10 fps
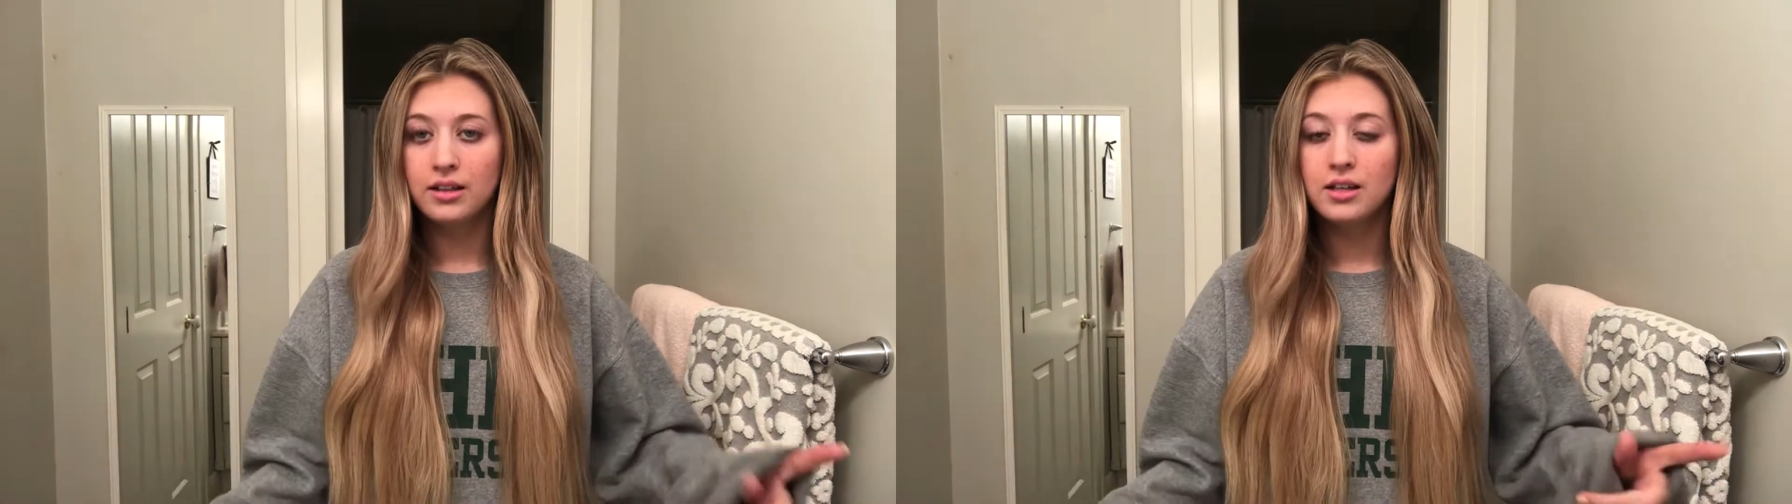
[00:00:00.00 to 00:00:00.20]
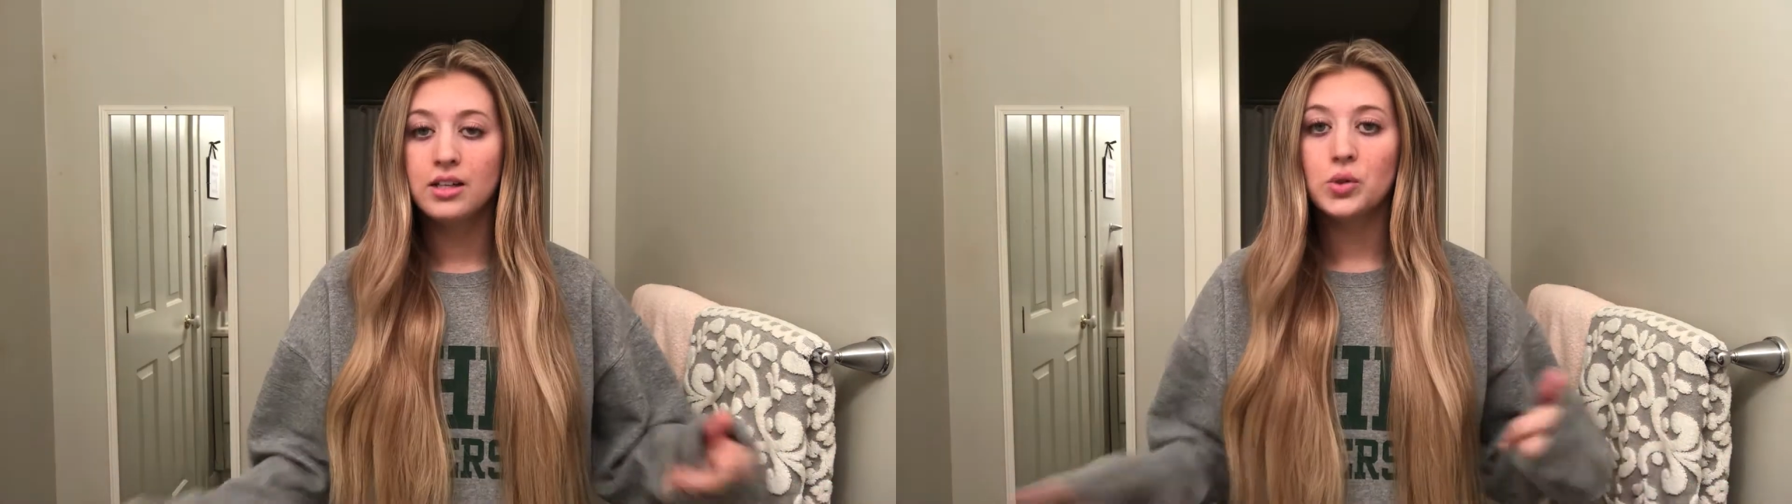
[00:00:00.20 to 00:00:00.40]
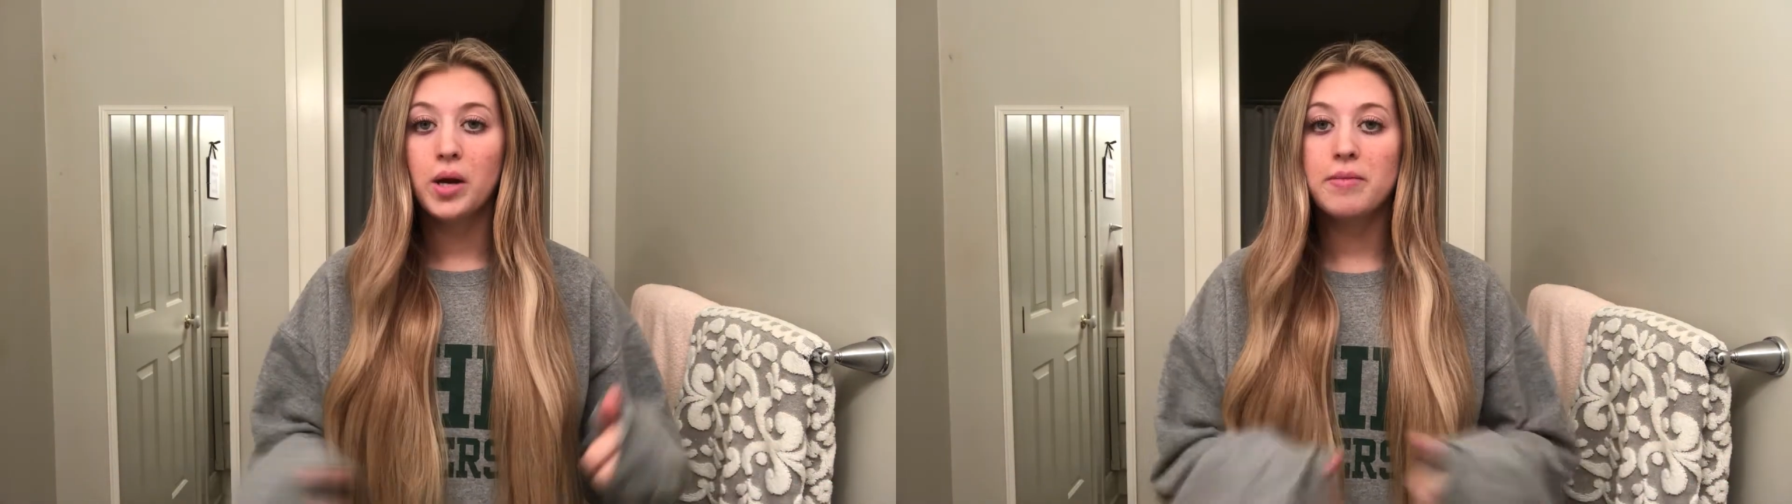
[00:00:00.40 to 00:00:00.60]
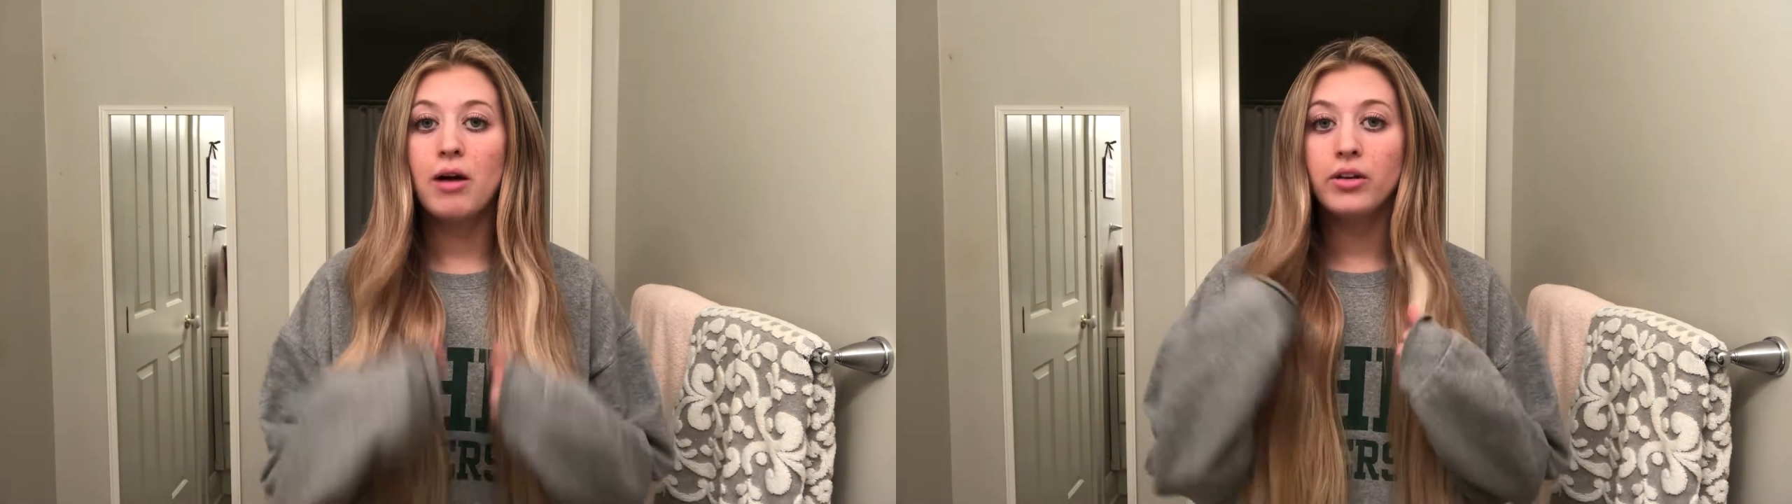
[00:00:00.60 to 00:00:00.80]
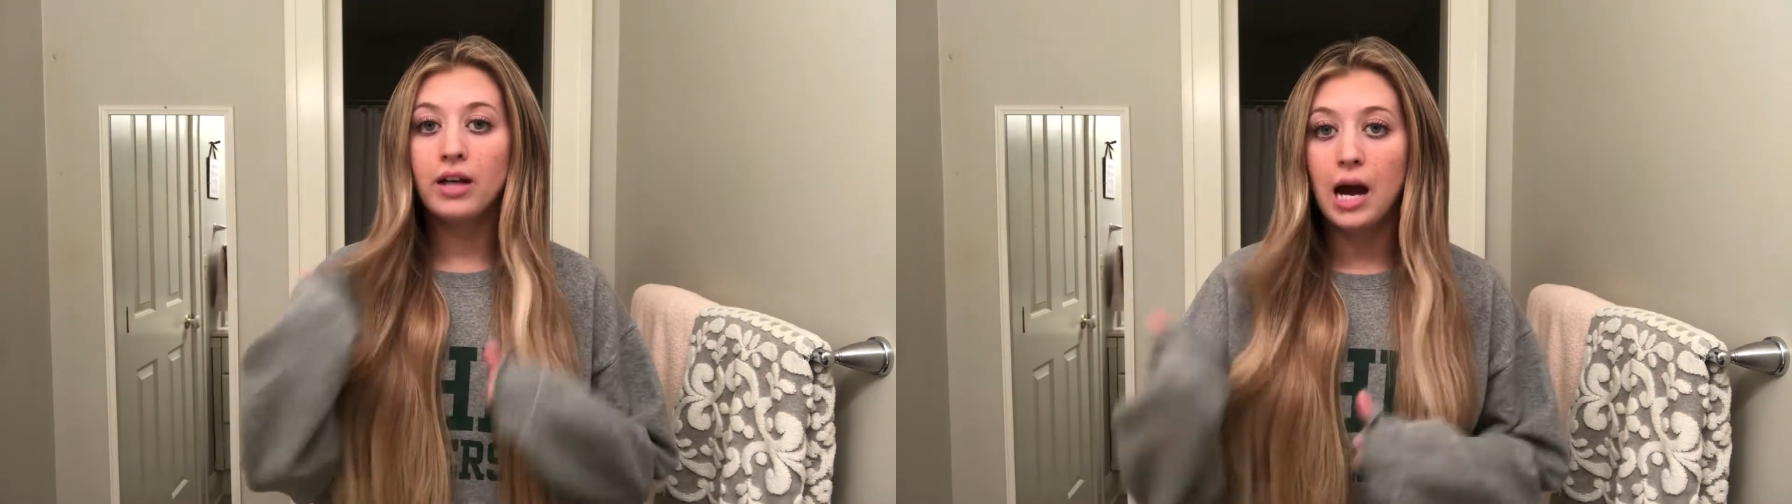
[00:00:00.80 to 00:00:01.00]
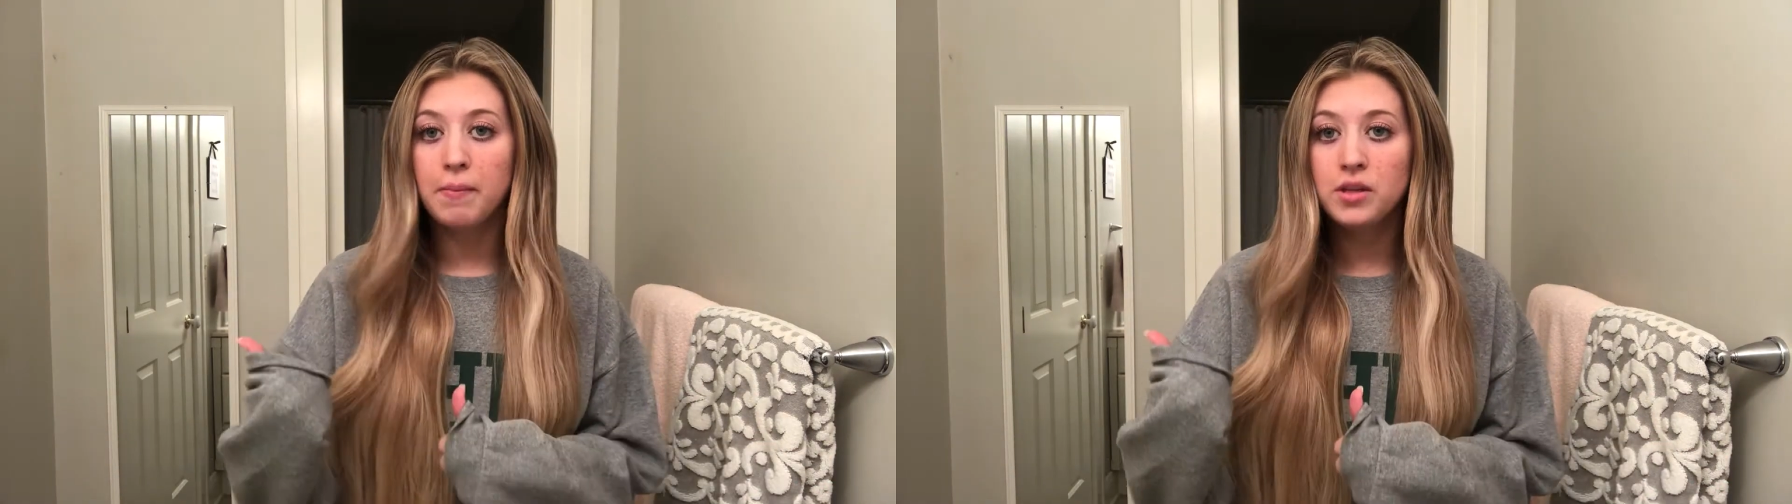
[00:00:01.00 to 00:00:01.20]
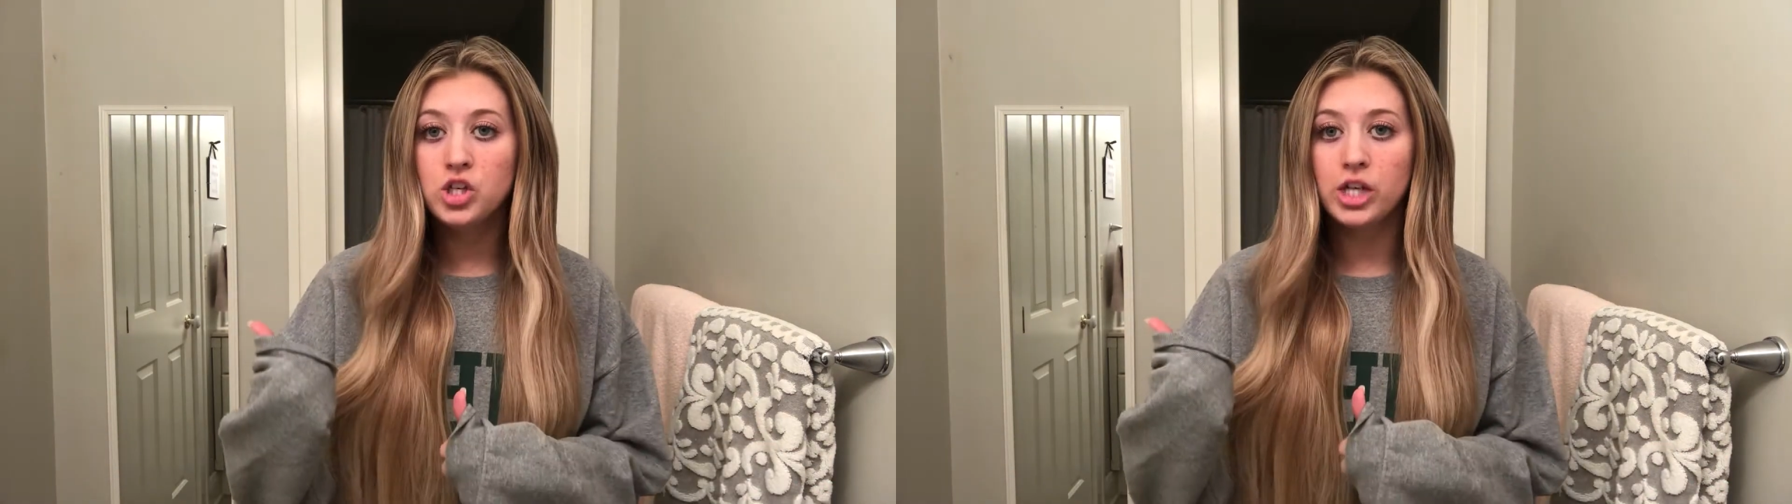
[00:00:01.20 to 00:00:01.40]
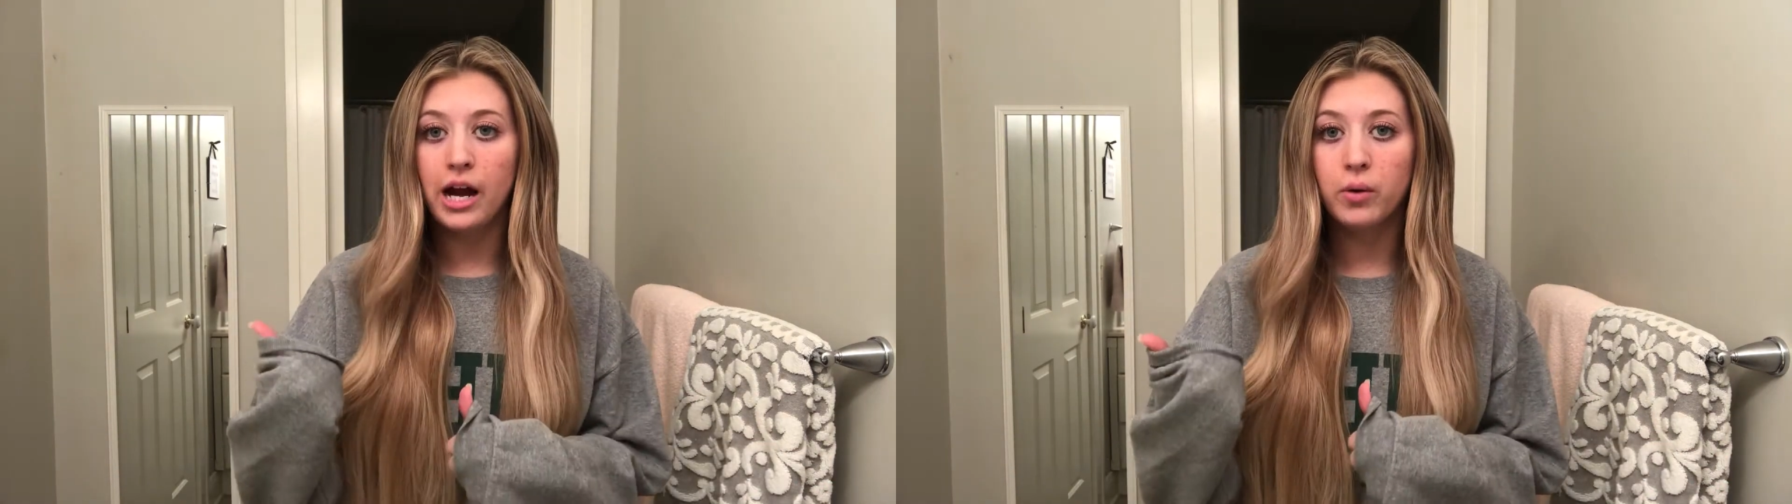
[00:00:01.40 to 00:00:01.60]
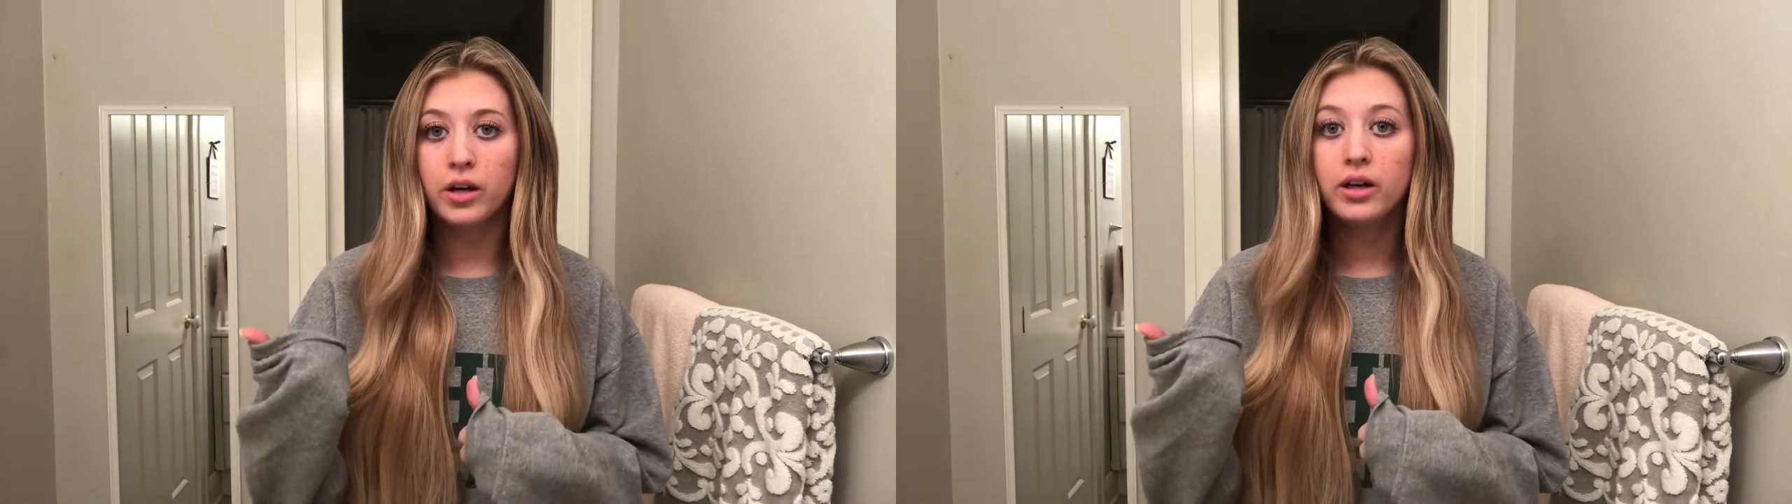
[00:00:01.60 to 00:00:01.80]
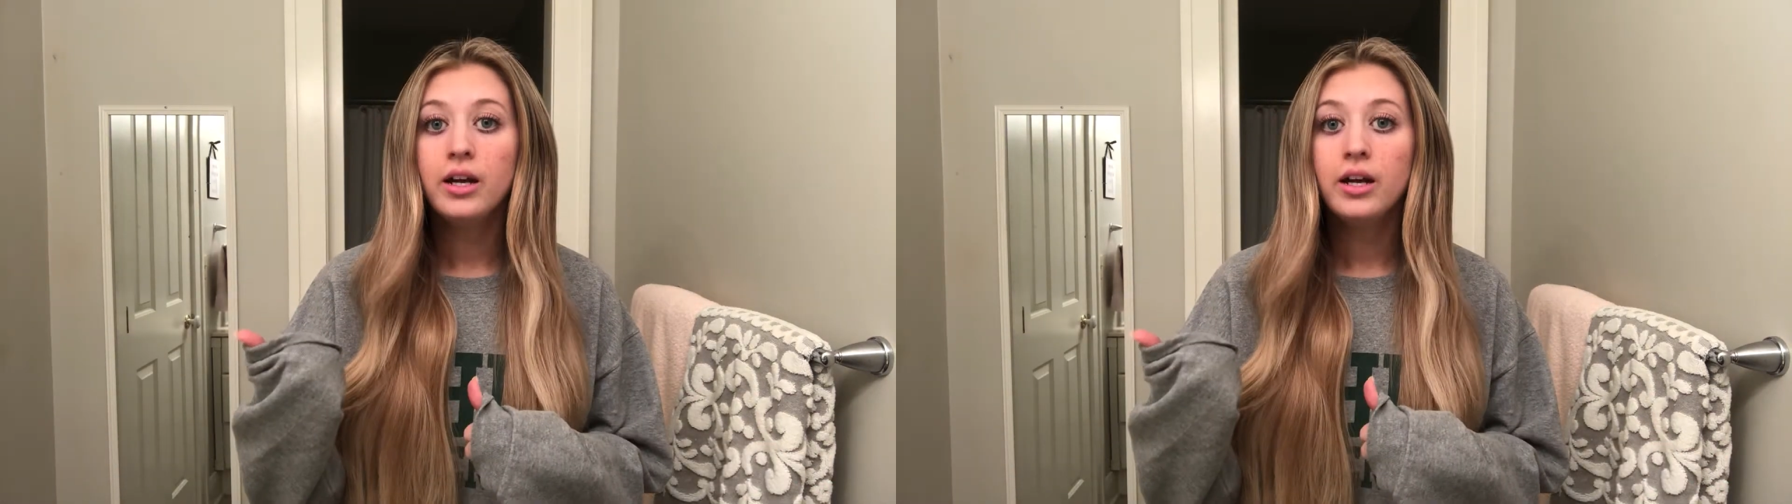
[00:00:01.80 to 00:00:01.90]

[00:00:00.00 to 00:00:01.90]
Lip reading: So I'm now going to hop in the shower,